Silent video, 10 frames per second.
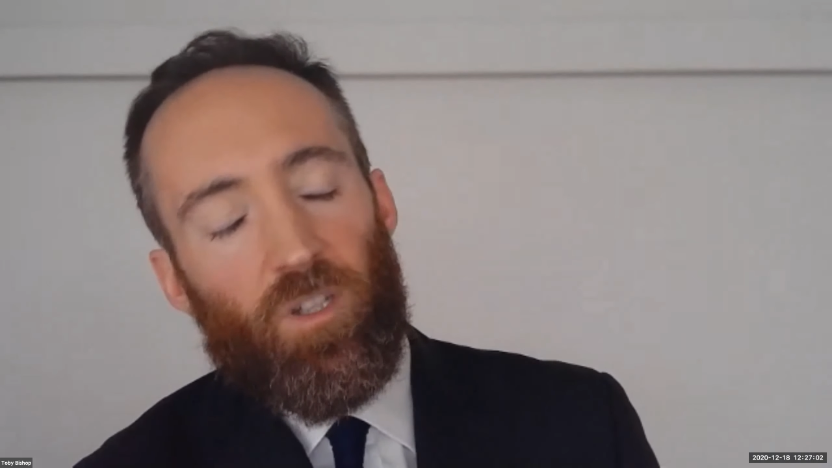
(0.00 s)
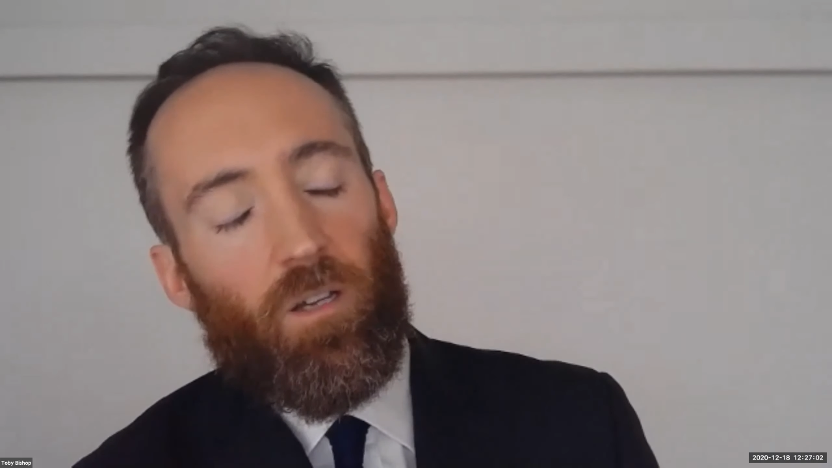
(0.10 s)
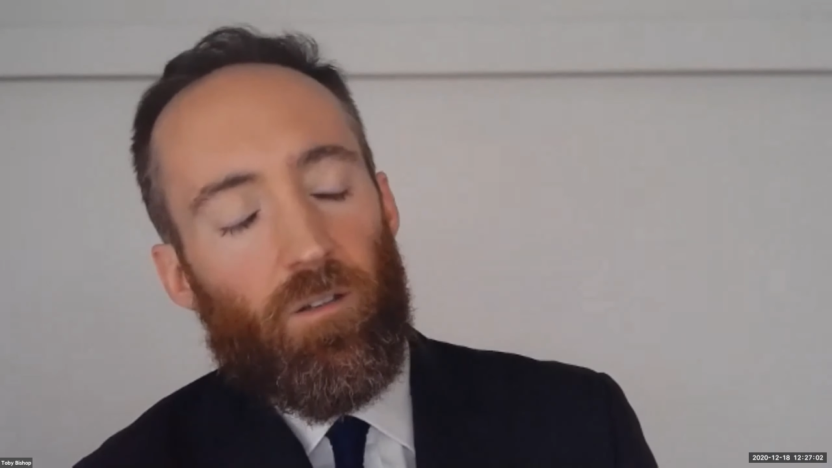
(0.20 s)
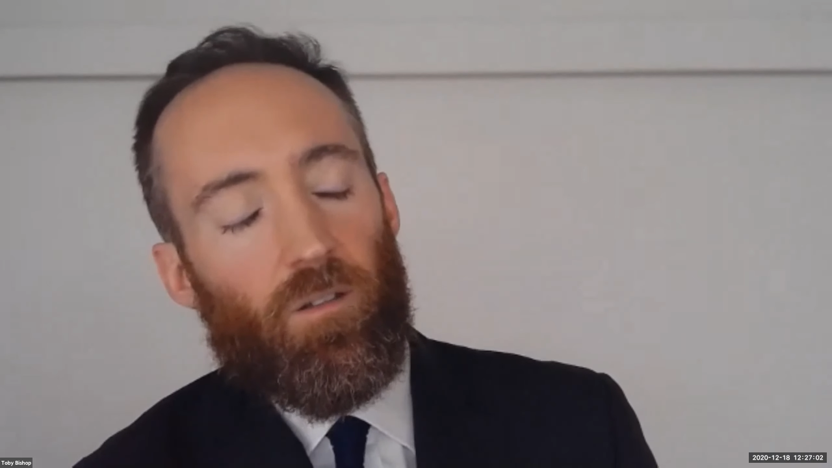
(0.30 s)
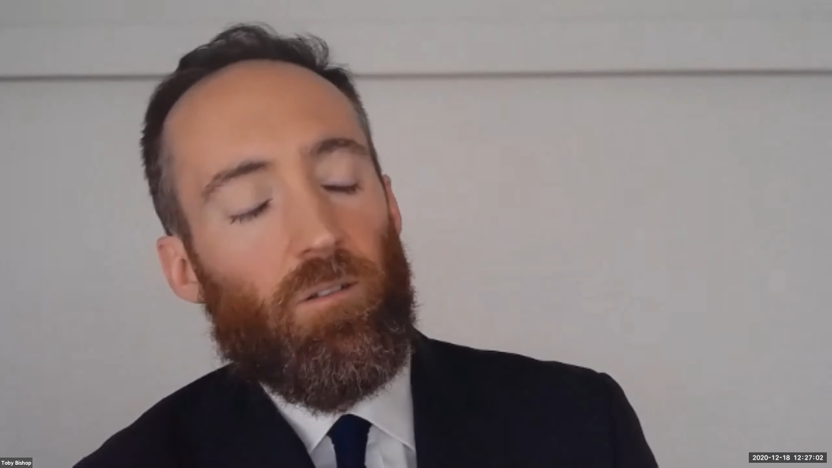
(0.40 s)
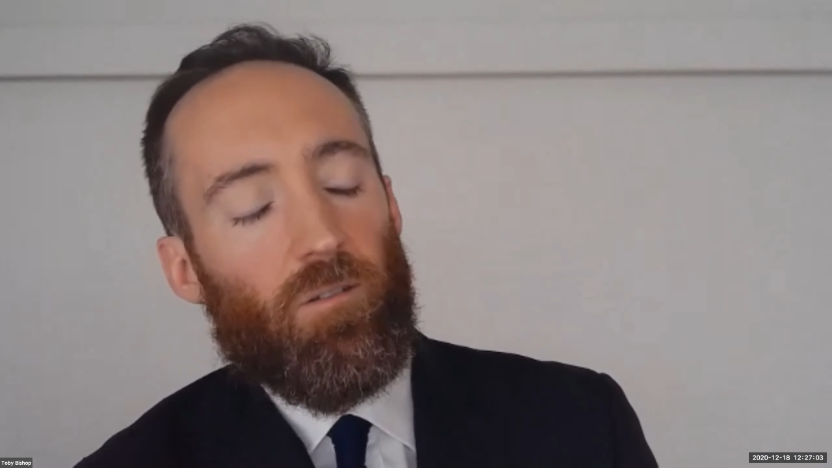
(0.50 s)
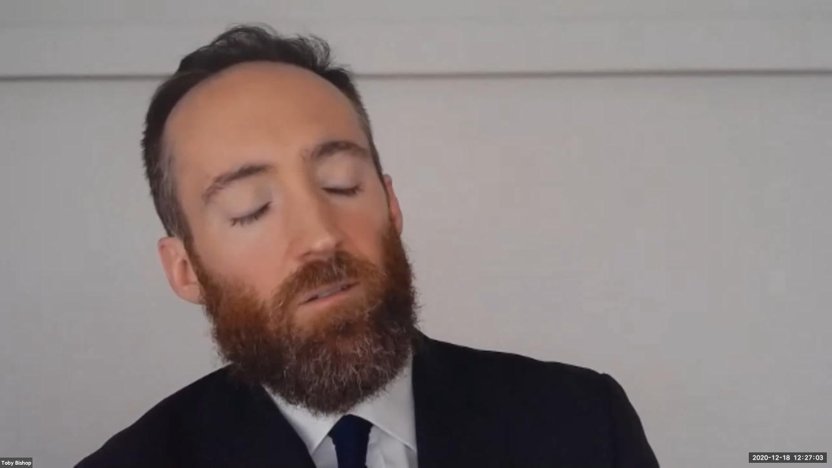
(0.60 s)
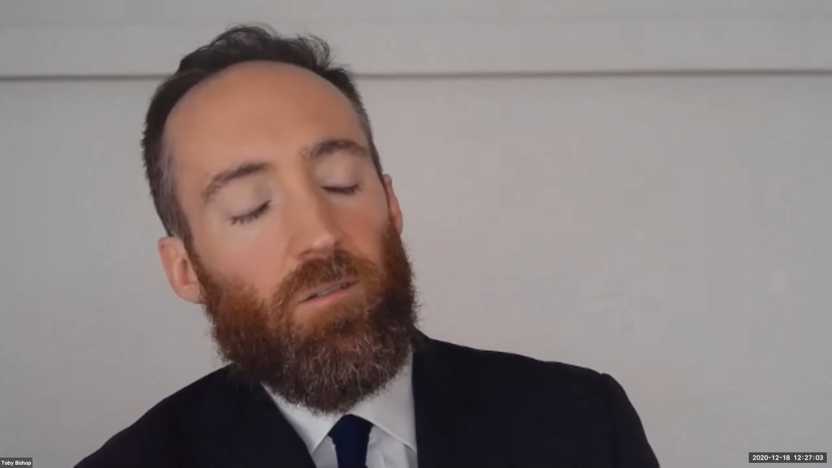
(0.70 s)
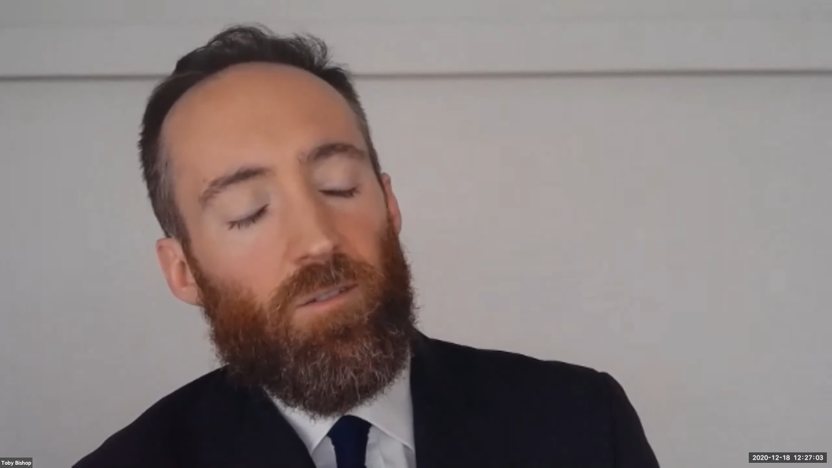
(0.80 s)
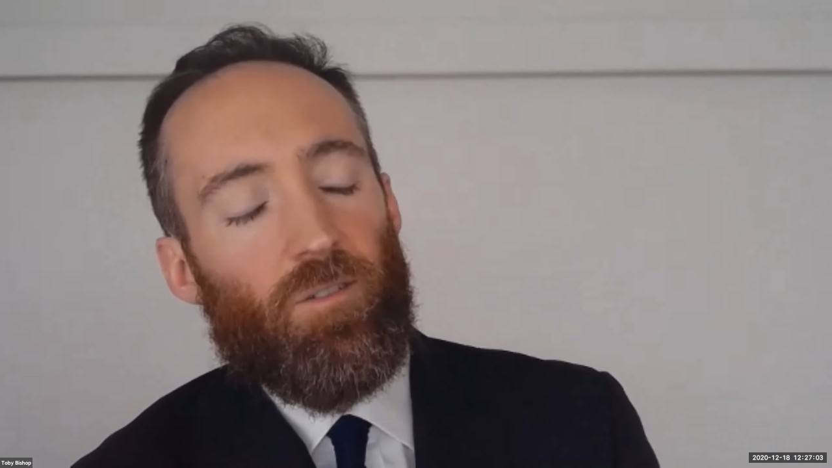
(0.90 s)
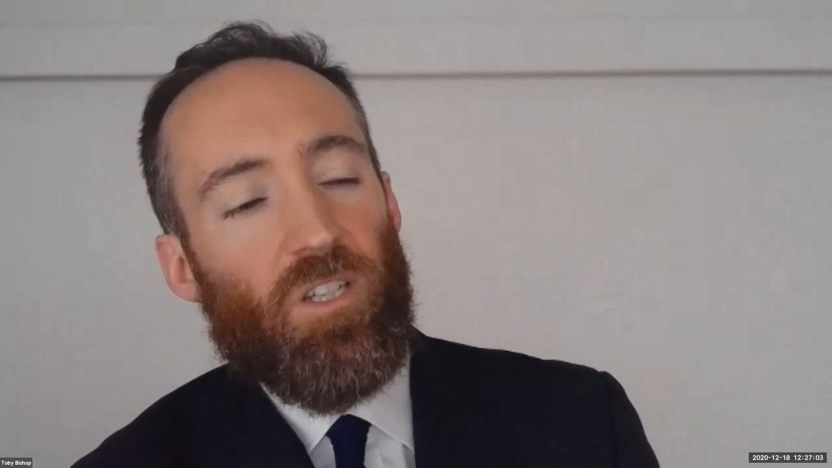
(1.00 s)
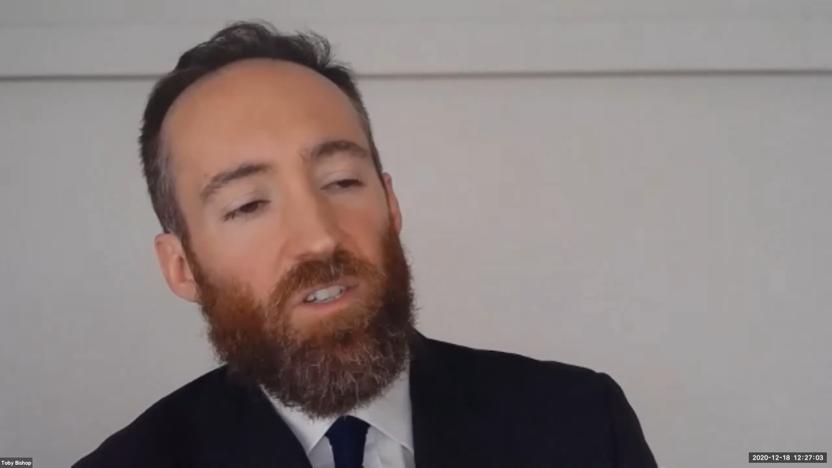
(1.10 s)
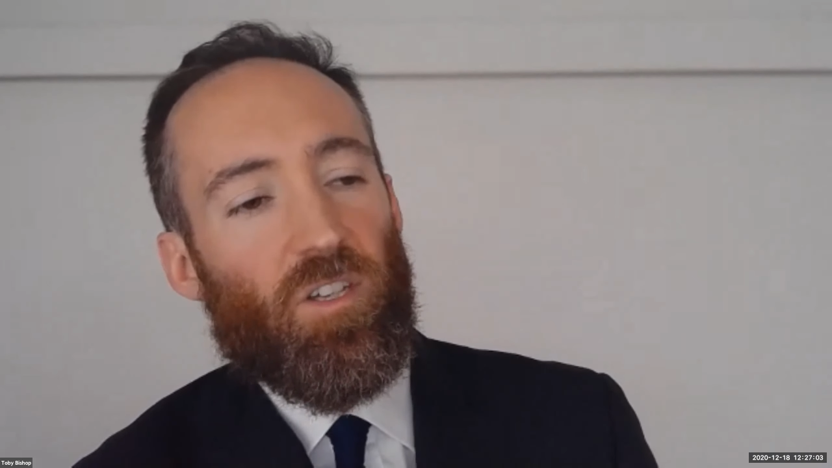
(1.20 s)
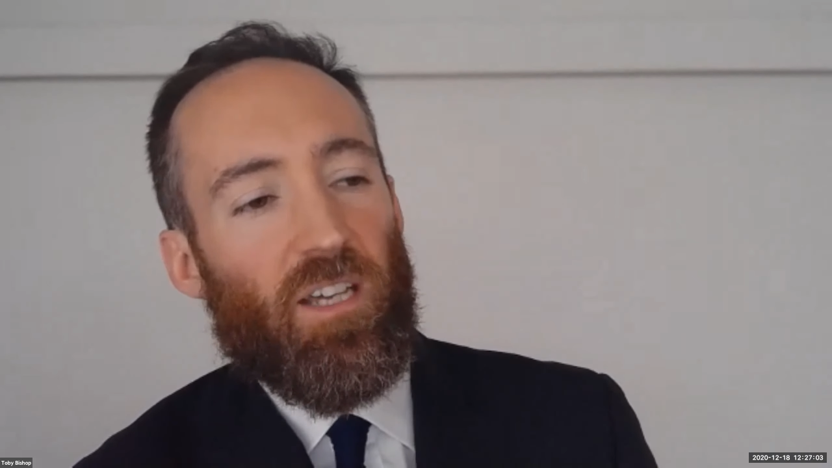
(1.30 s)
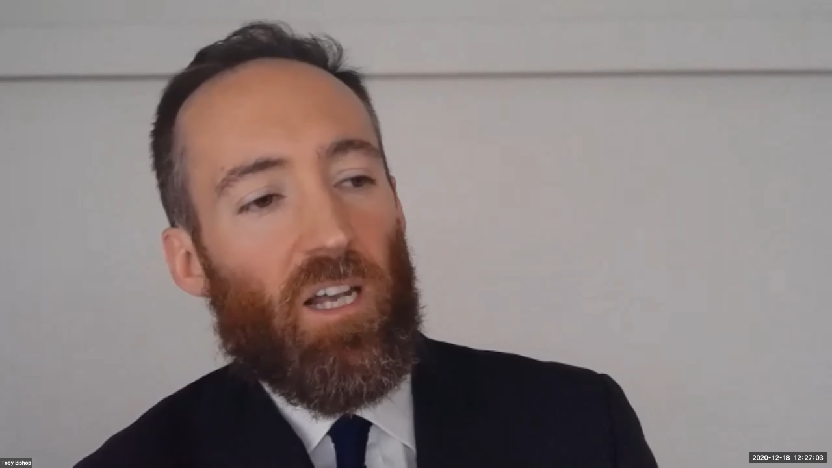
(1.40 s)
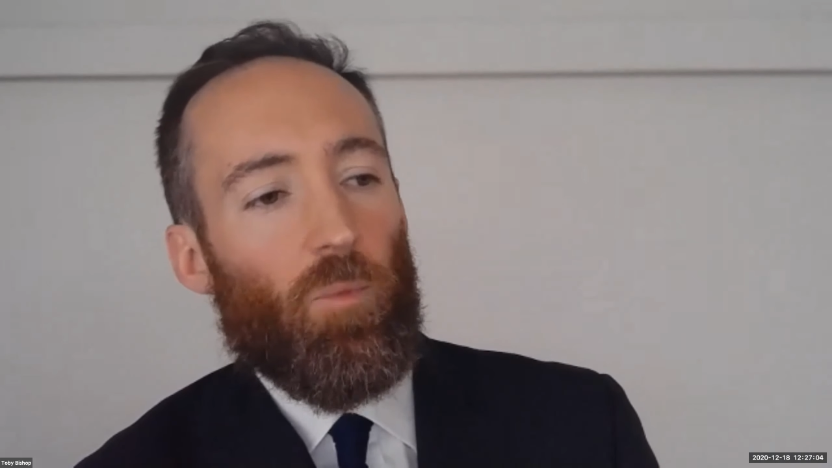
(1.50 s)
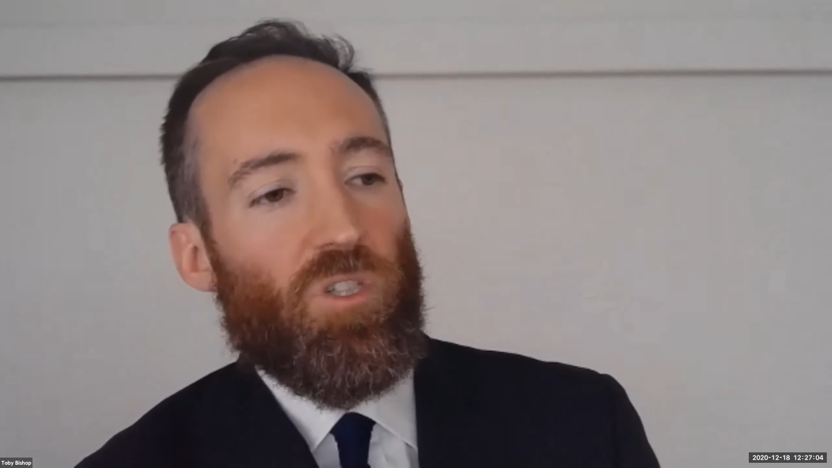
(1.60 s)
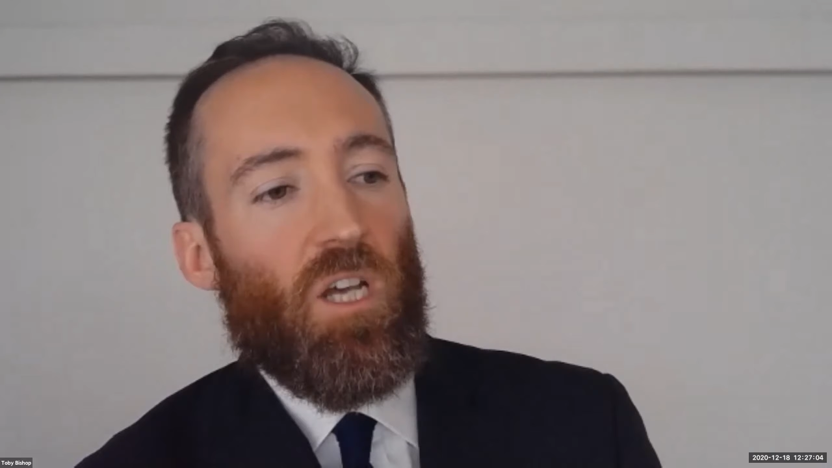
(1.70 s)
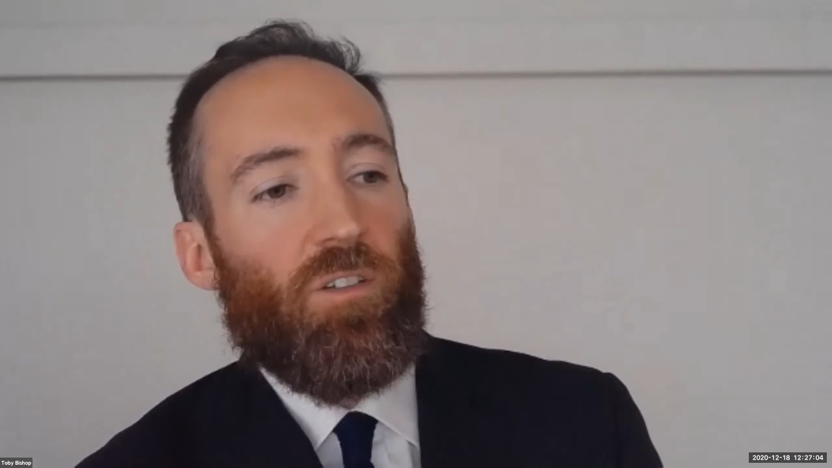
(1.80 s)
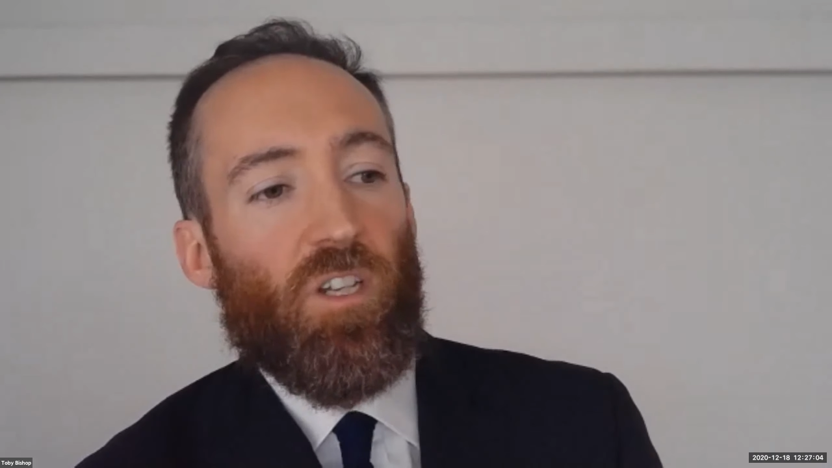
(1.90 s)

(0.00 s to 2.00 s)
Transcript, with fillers: the, uh, these are the key elements.